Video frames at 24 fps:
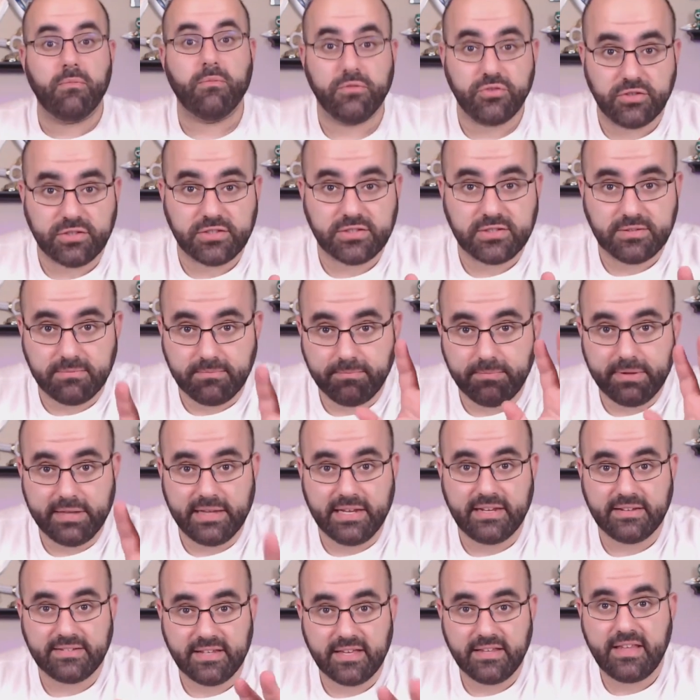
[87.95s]
just
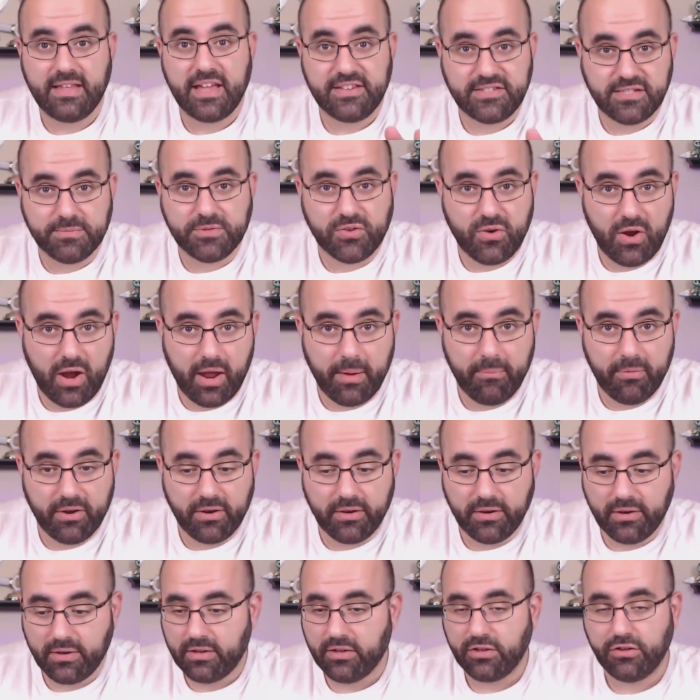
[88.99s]
please hit that subscribe
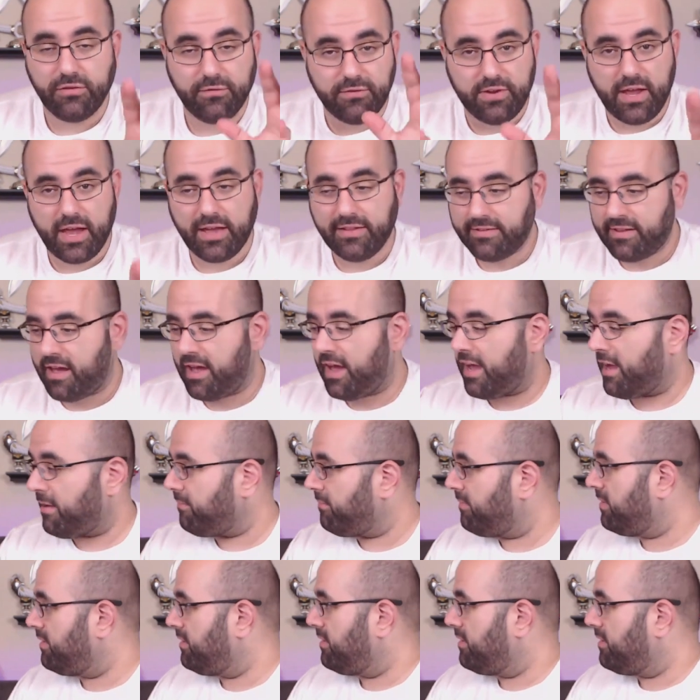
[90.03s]
button. You've got time.